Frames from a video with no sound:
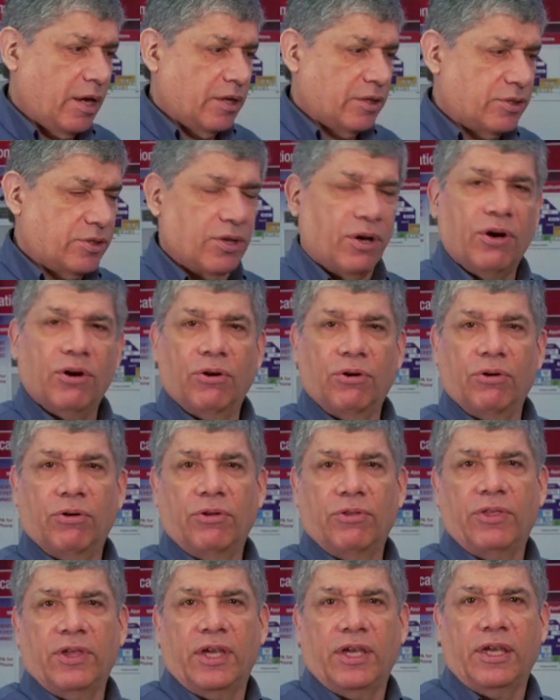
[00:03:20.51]
So
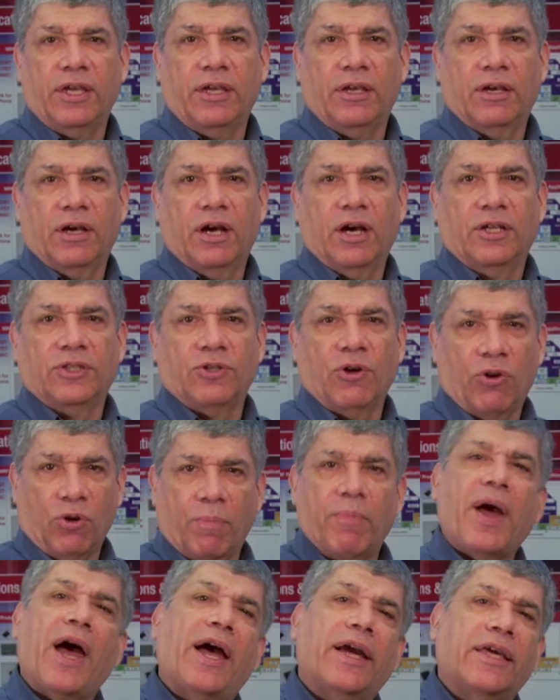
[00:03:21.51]
the uh, total
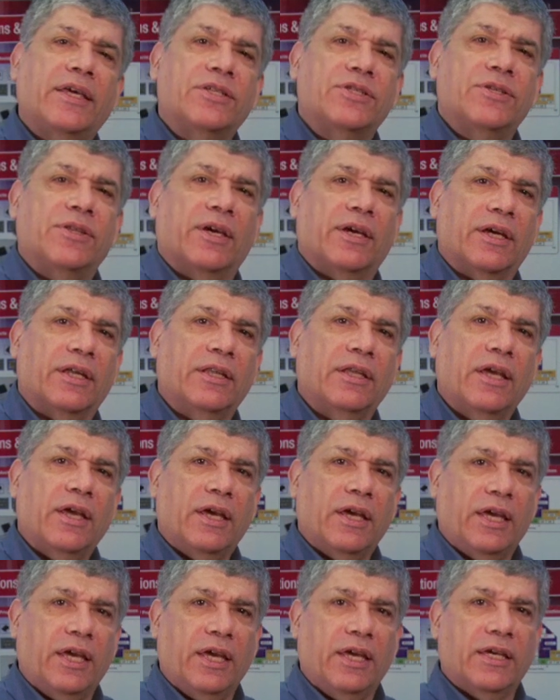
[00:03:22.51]
package then
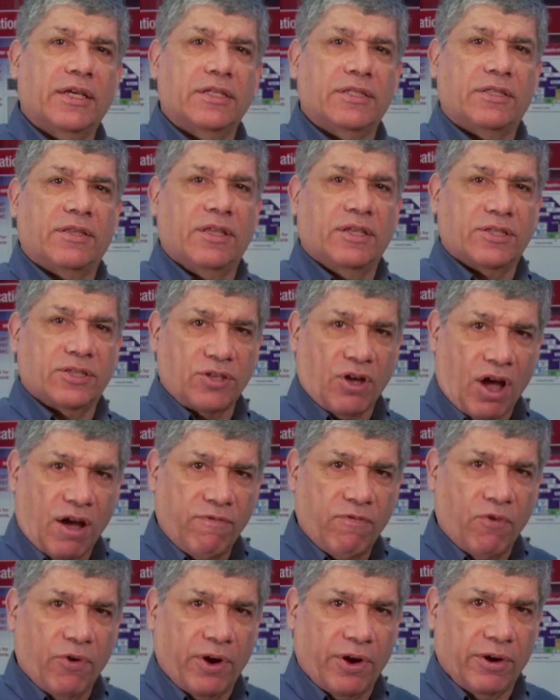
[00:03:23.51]
is the
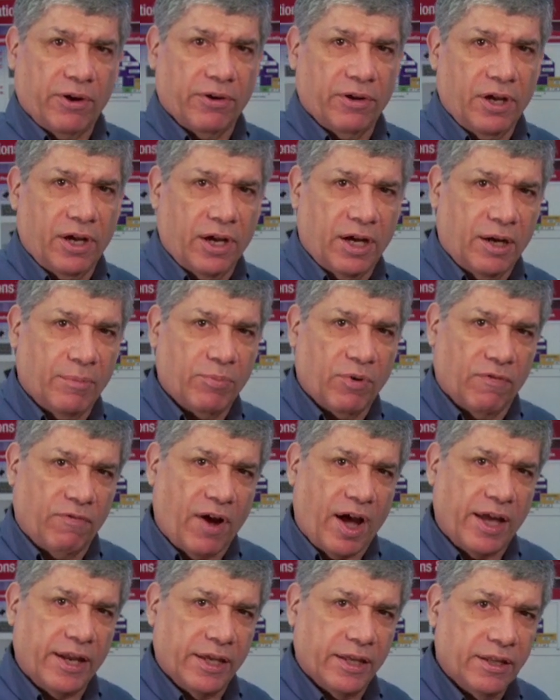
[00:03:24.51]
software uh,
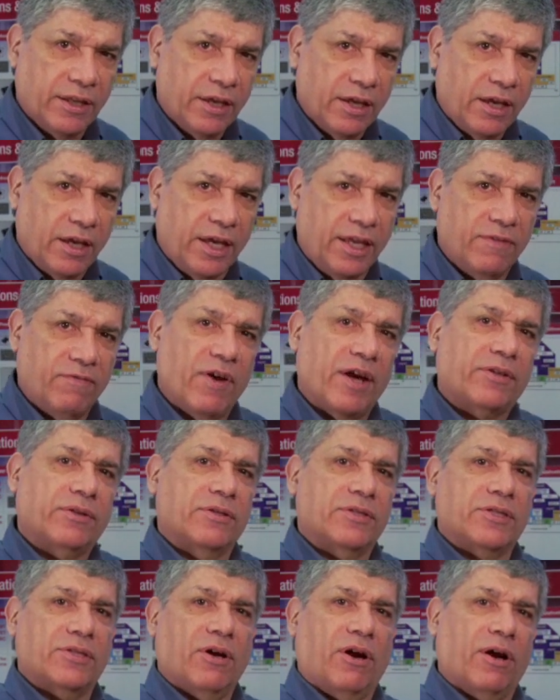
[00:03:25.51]
provided in
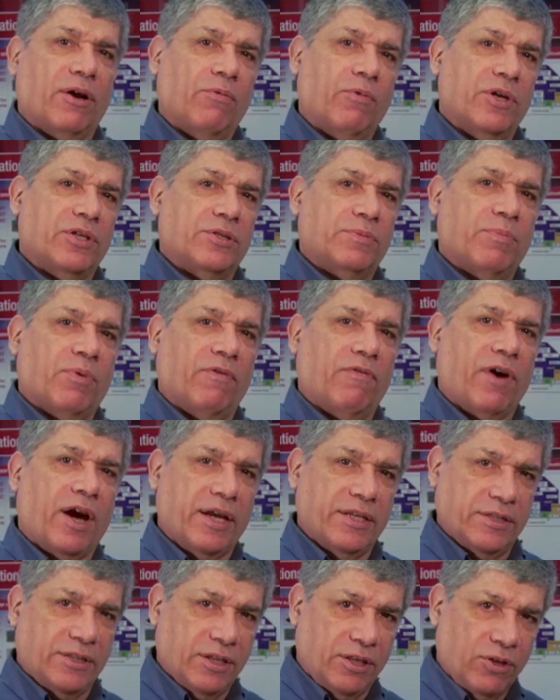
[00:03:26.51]
VectorStar, which
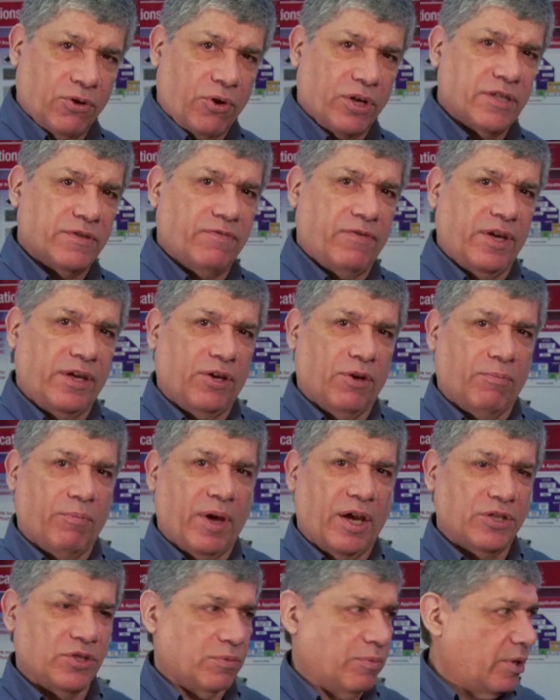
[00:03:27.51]
provides the noise figure
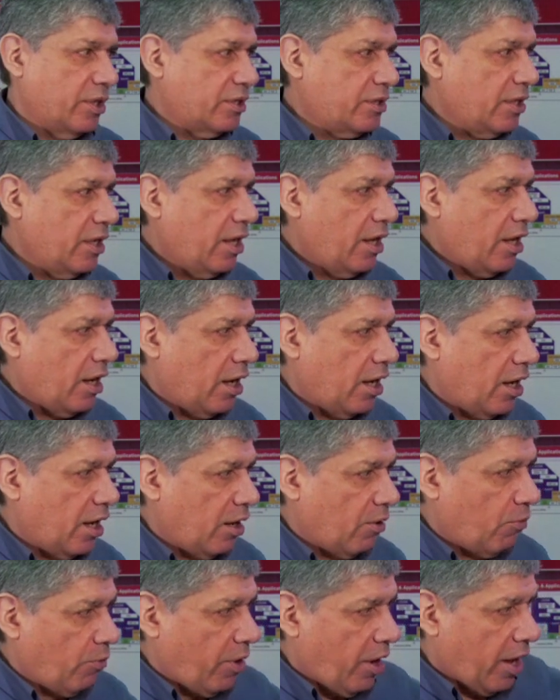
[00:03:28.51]
measurements,
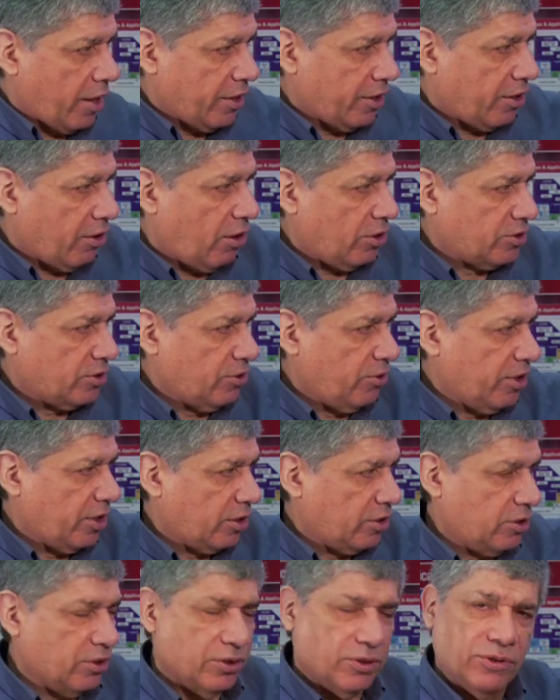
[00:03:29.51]
uh, and it also
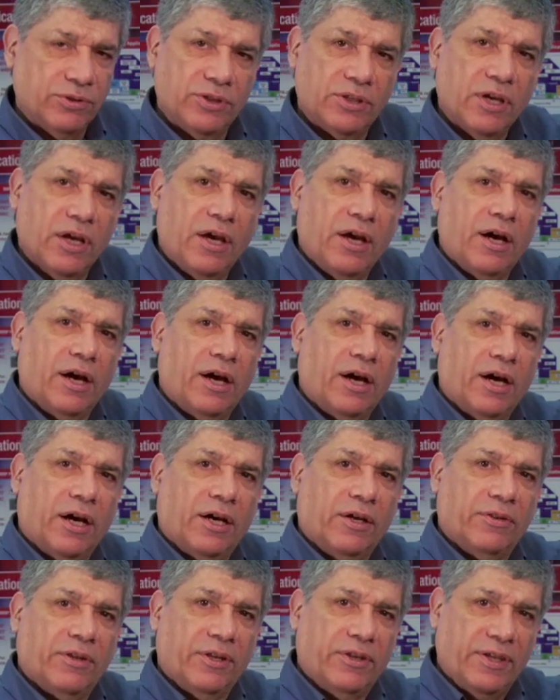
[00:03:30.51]
includes
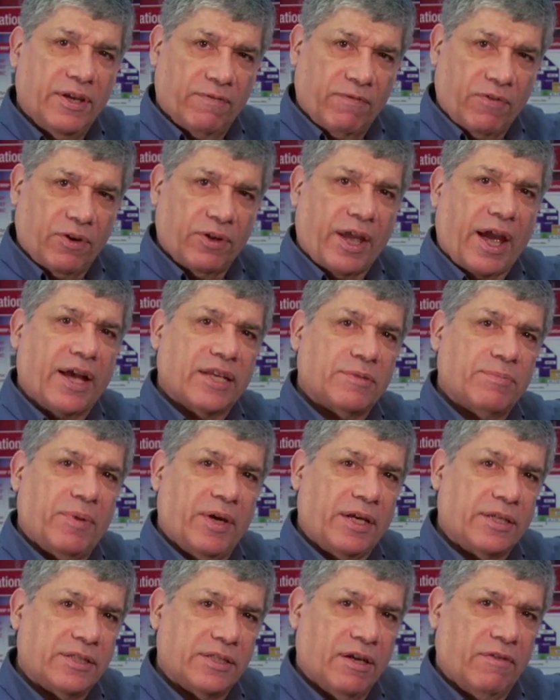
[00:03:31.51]
uh, the different
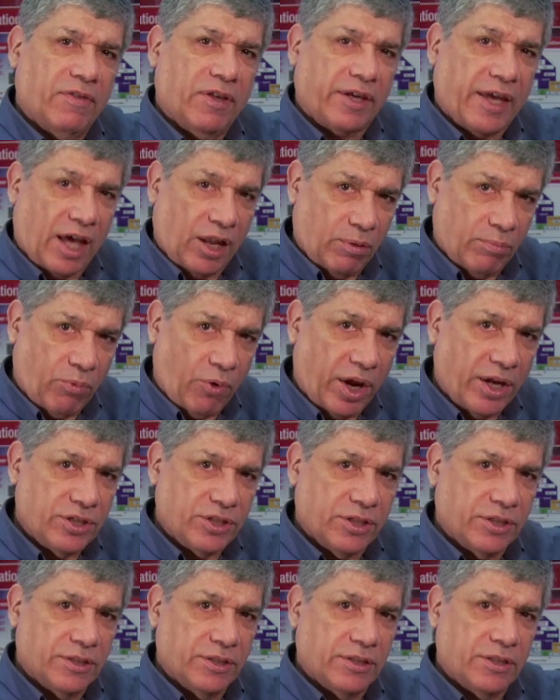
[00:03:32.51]
aspects of the
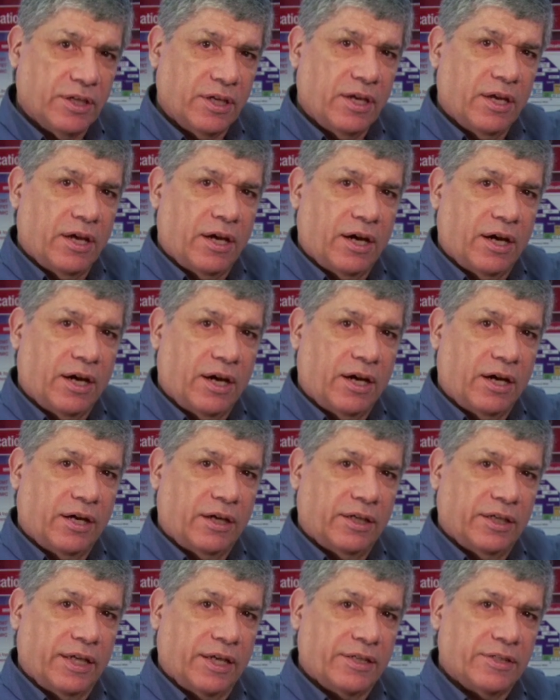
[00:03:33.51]
calibrations,
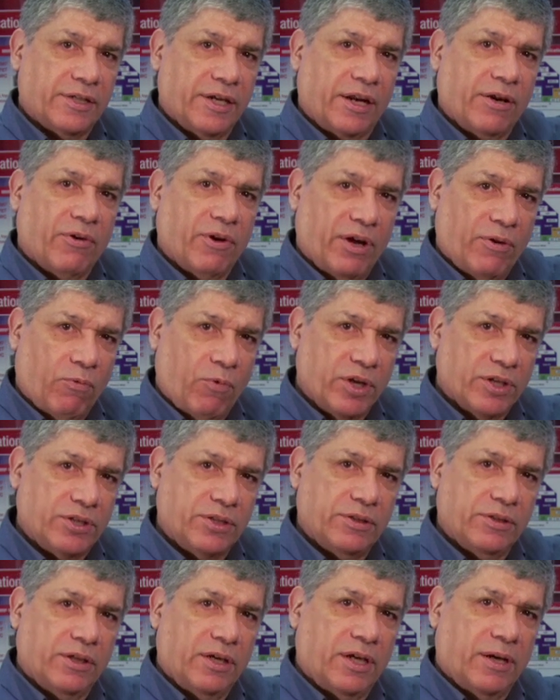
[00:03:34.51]
uh, et cetera,
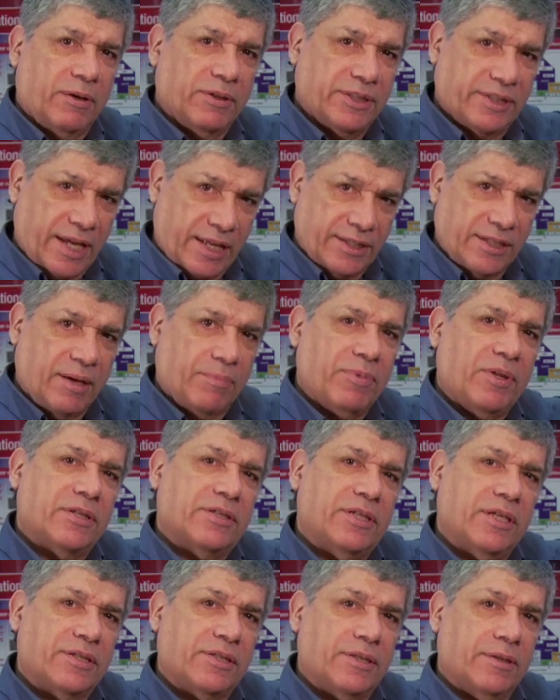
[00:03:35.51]
which uh, sets up the
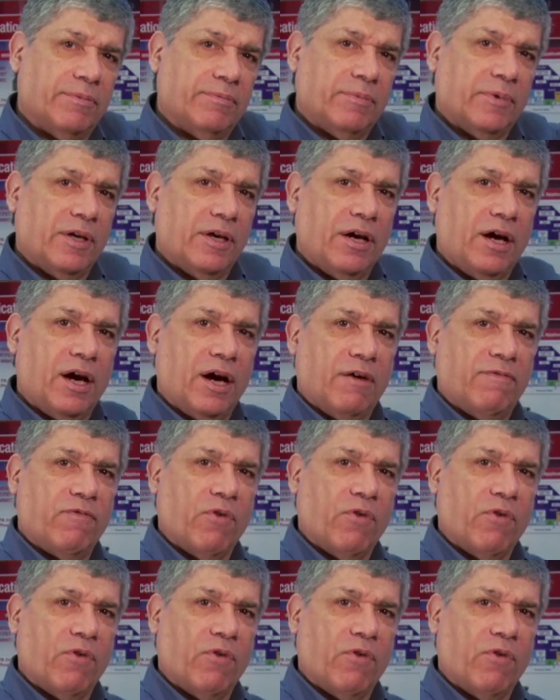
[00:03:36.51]
system uh,